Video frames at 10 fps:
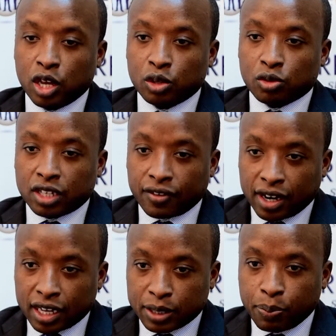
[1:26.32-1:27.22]
So
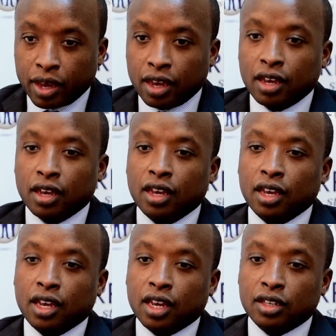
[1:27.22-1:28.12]
severance pay
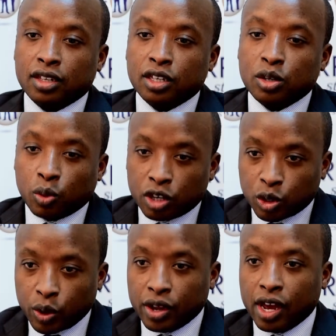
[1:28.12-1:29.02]
is a
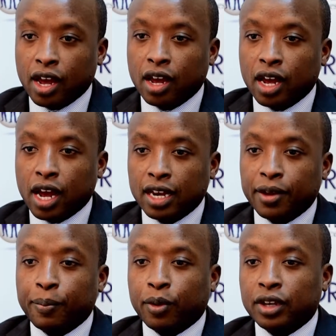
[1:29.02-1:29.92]
situation where an
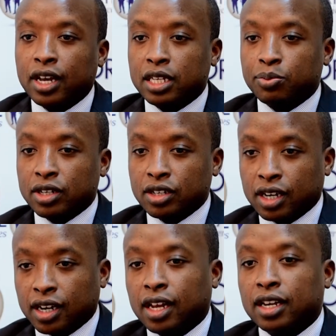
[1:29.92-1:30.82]
employee has been
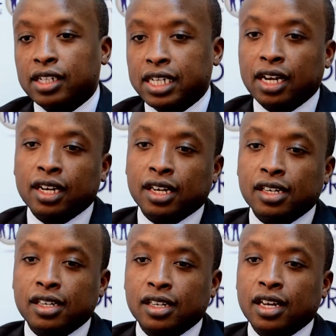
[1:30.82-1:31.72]
declared
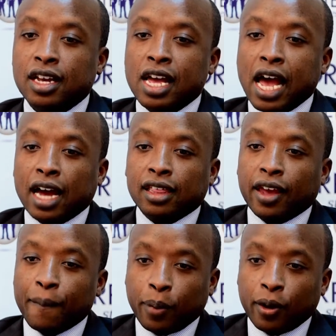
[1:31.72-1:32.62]
redundant and the
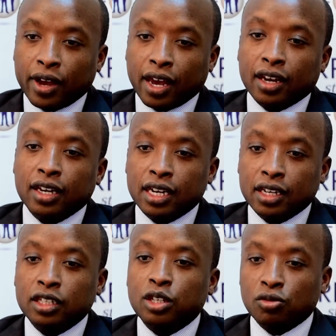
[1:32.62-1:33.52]
employer
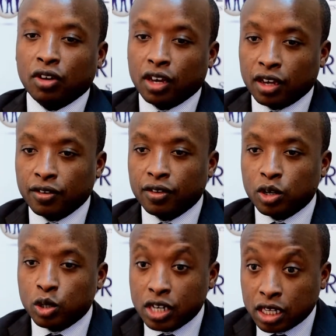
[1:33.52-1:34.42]
needs to
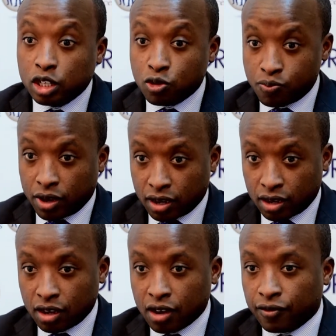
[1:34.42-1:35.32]
pay
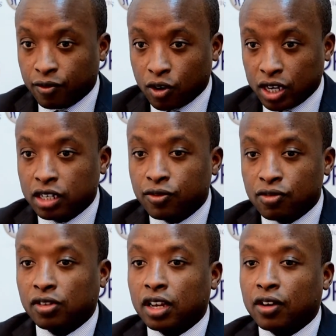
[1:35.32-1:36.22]
for each
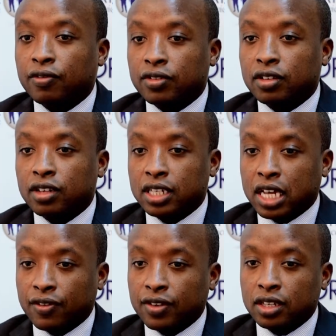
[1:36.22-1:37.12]
full year of
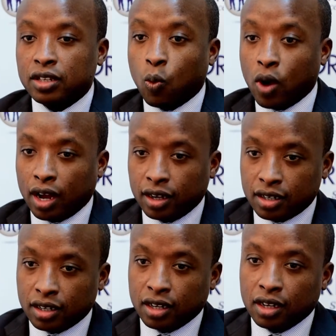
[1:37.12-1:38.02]
service worked.